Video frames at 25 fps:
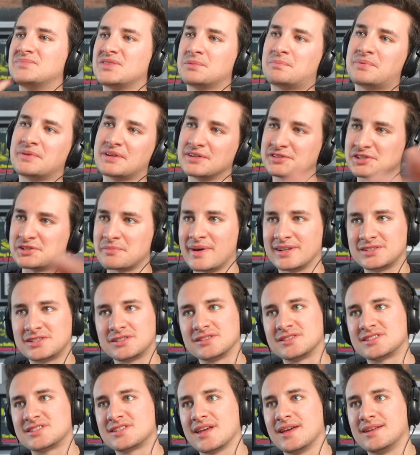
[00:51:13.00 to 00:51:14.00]
because you
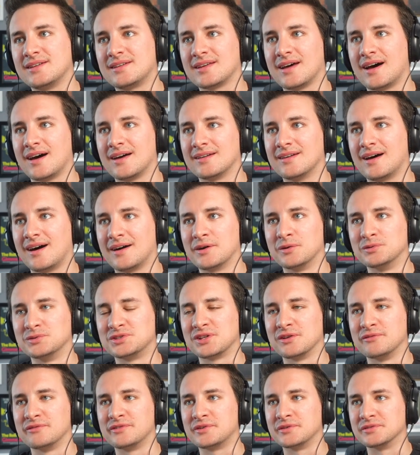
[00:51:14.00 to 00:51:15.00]
mentioned Sid, and um, I always
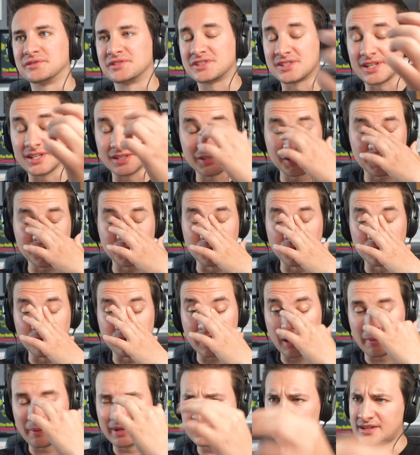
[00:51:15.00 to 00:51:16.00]
love a good Sid
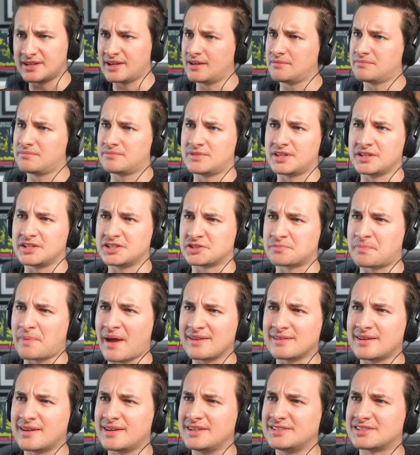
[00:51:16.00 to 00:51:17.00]
story. I mean, did you did you
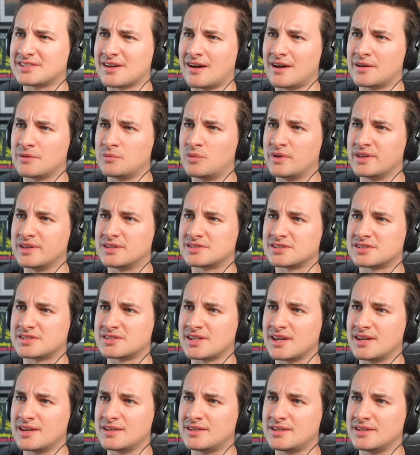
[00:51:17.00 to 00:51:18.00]
spend any time with
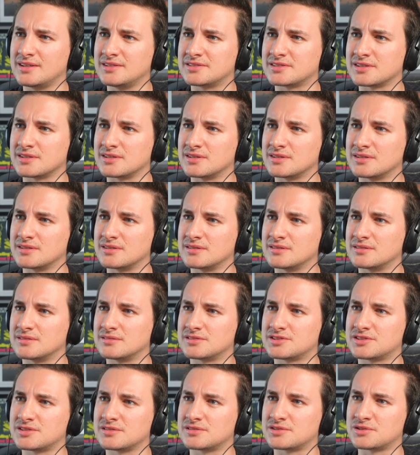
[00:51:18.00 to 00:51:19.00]
Sid? He's a uh,
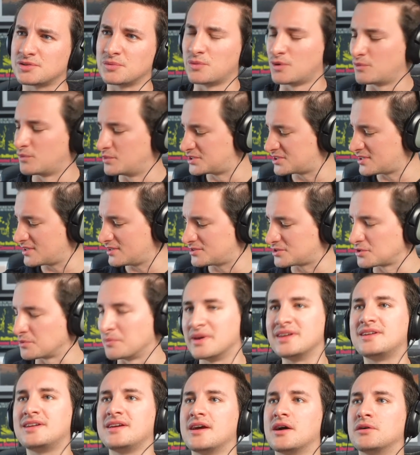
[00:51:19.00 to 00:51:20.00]
someone with some
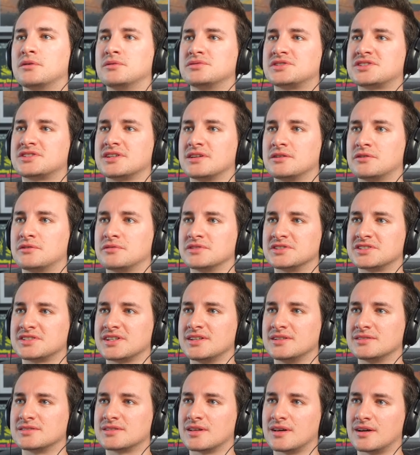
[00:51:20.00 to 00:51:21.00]

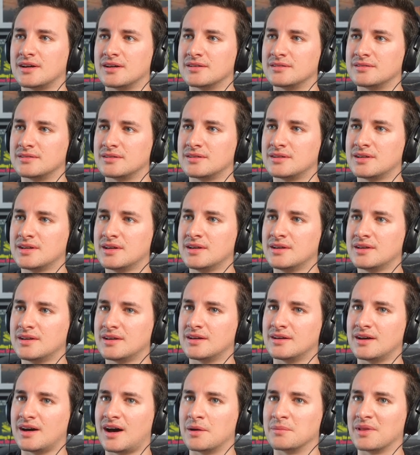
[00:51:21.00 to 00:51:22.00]
idiosyncrasies that I
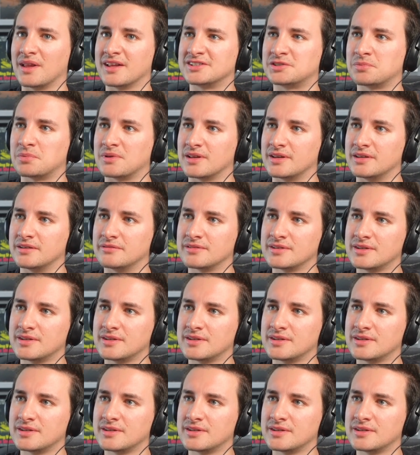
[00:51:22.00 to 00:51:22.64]
uh, I'm led to believe.